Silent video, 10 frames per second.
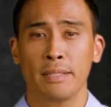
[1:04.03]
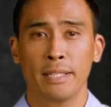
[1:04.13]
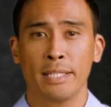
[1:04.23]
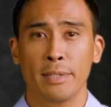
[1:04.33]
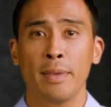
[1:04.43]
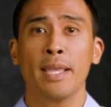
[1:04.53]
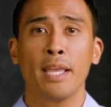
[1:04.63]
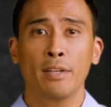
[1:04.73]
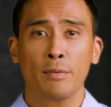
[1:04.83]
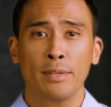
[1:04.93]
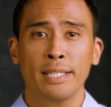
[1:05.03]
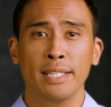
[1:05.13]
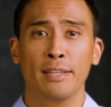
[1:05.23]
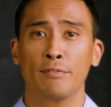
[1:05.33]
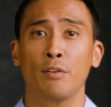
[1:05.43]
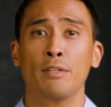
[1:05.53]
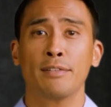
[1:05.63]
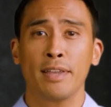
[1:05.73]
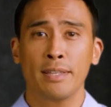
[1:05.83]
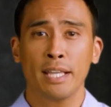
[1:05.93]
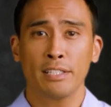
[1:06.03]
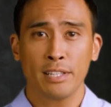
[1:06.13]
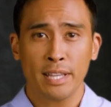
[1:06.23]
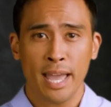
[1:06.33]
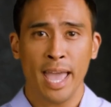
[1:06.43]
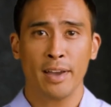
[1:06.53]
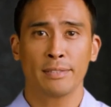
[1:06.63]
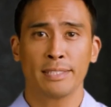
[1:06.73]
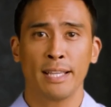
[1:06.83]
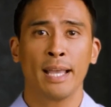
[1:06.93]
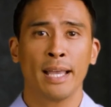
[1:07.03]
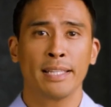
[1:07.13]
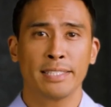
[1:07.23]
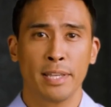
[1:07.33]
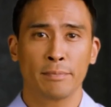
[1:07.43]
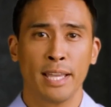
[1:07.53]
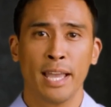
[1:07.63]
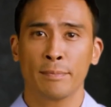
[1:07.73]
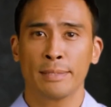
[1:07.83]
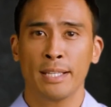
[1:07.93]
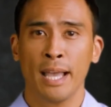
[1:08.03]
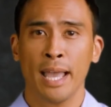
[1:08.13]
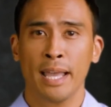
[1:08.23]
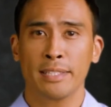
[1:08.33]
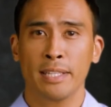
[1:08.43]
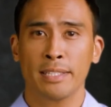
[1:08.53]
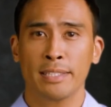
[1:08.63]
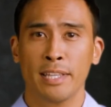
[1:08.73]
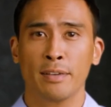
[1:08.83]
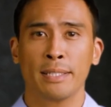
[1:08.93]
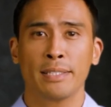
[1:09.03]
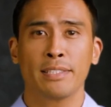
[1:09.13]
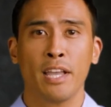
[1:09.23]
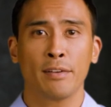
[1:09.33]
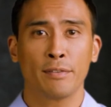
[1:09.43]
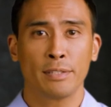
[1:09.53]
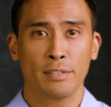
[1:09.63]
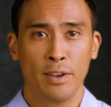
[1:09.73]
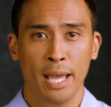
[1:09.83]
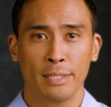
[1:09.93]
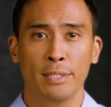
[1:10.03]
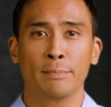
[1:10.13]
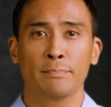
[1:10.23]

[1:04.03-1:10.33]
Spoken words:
It's a bit like replacing a faulty foundation in a house. Sometimes, it's necessary to start from scratch.